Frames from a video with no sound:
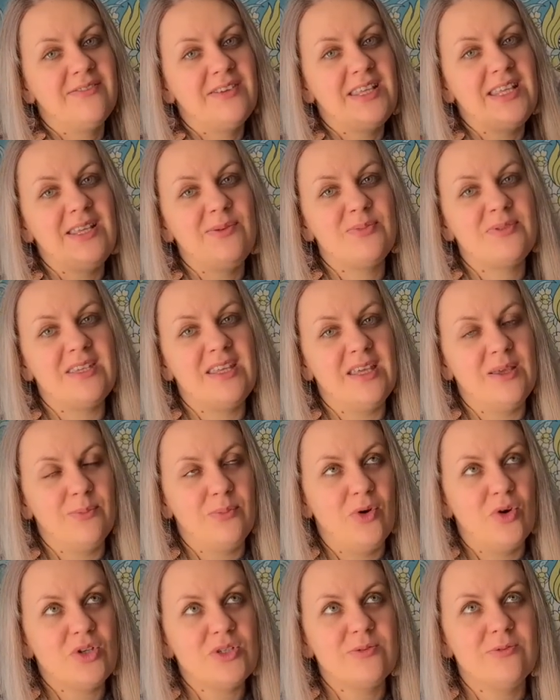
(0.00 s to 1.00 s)
keepsake
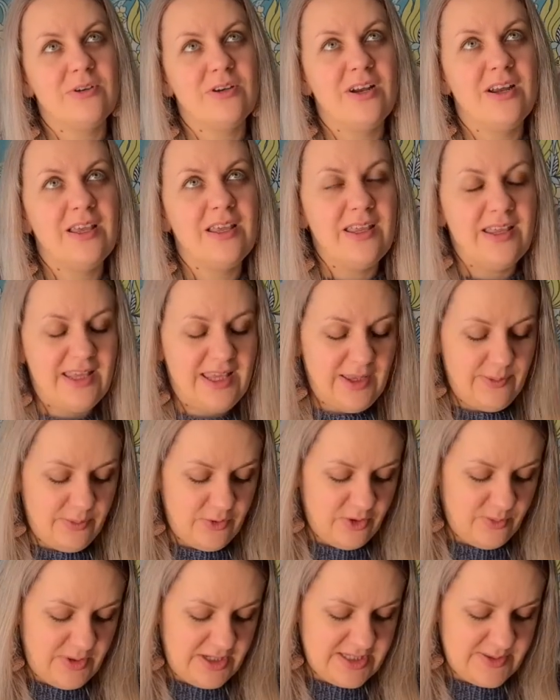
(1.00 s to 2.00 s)
box where I keep
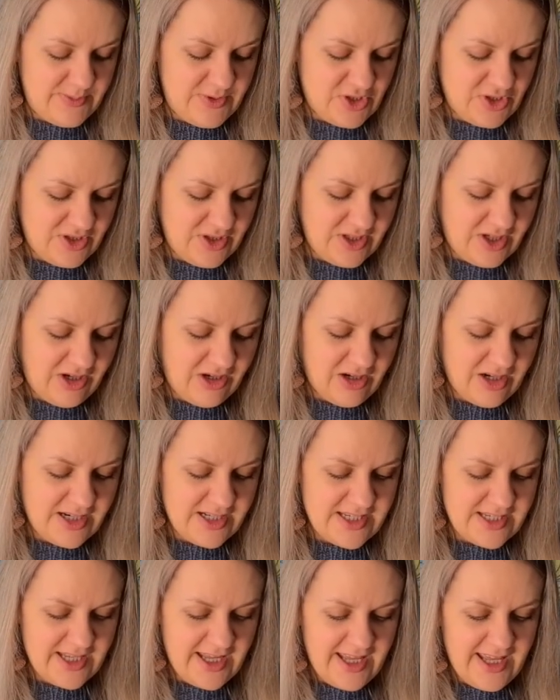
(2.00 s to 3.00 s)
all my special
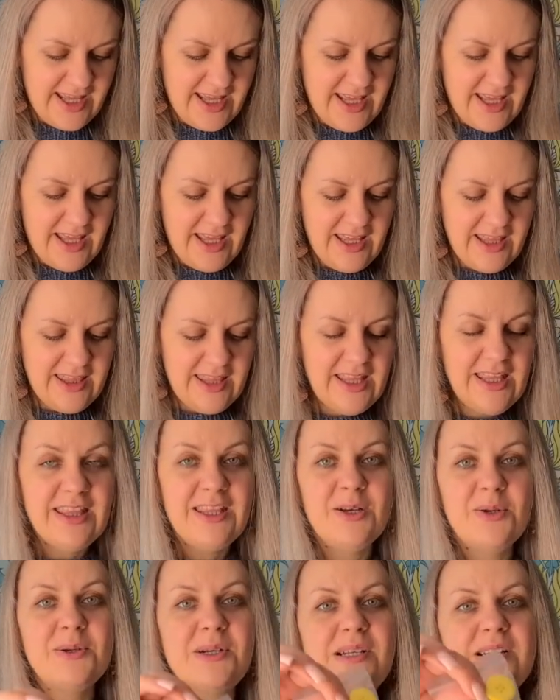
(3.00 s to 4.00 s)
cards. And then
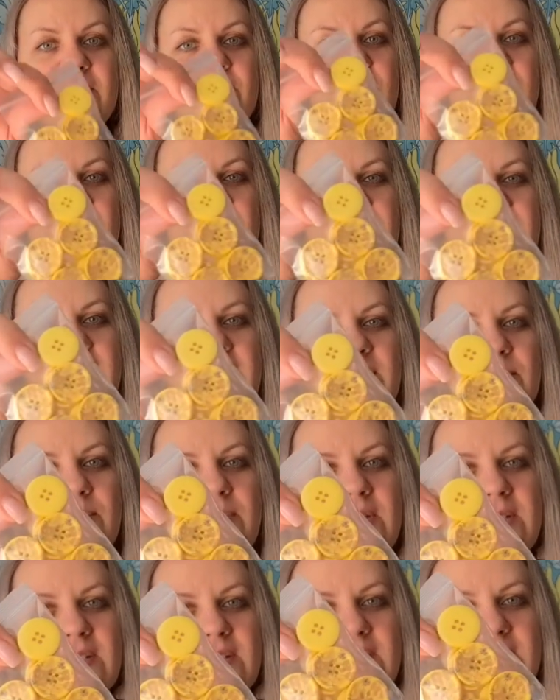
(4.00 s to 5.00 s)
there were some lovely
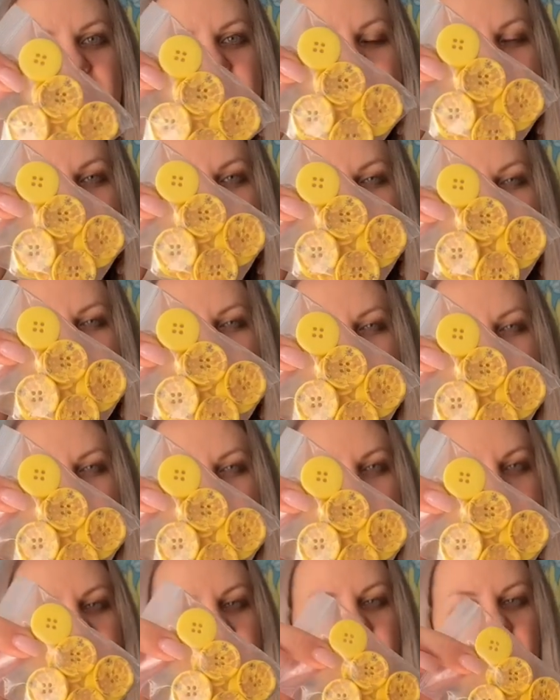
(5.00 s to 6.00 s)
buttons.
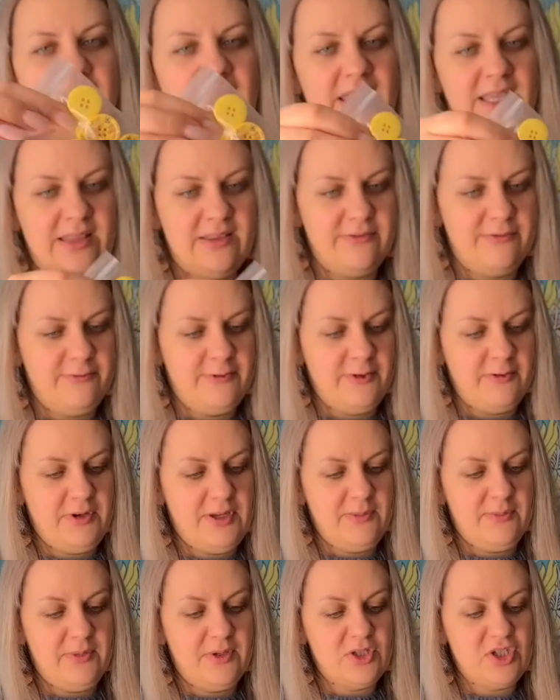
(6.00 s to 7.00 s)
Sophia liked them
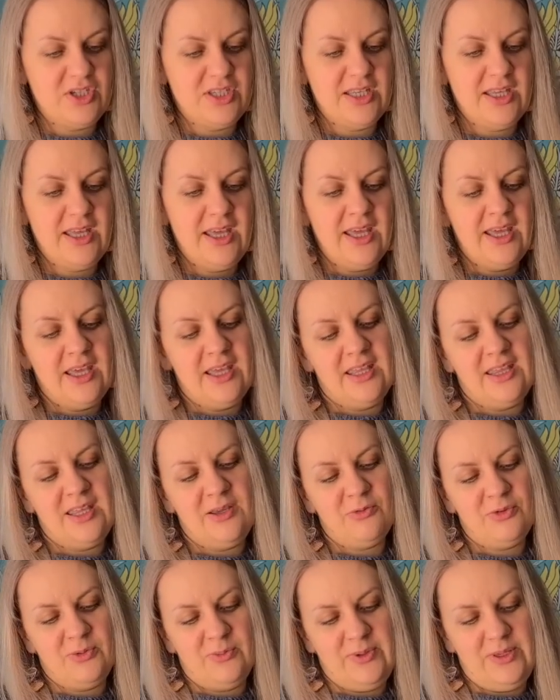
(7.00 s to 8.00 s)
very much. They
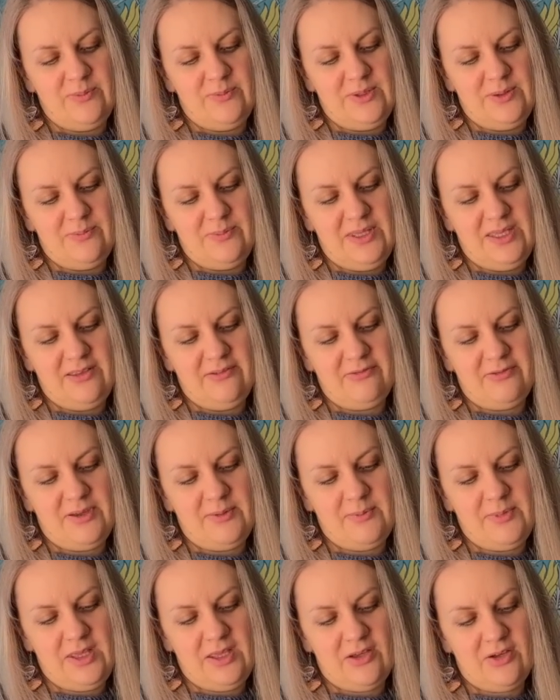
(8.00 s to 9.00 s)
would be a bit big if I
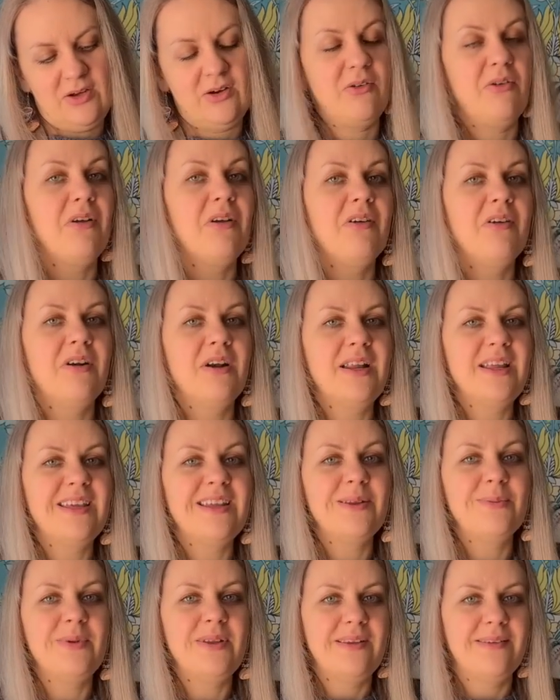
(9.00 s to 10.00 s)
make her a
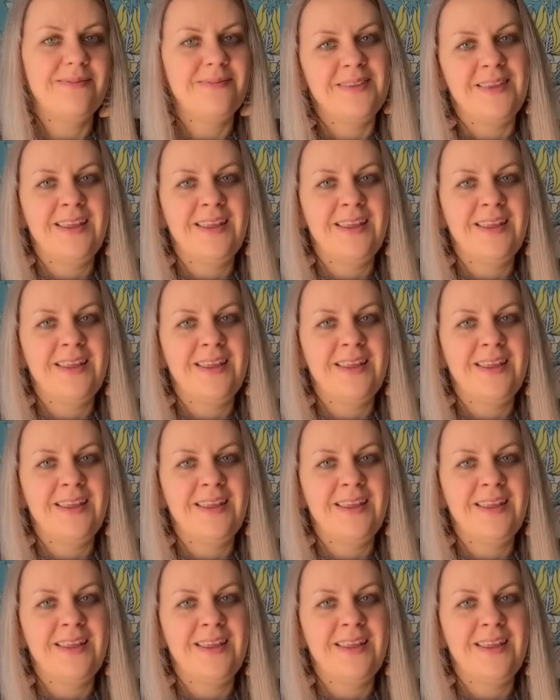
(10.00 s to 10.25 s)
cardigan, but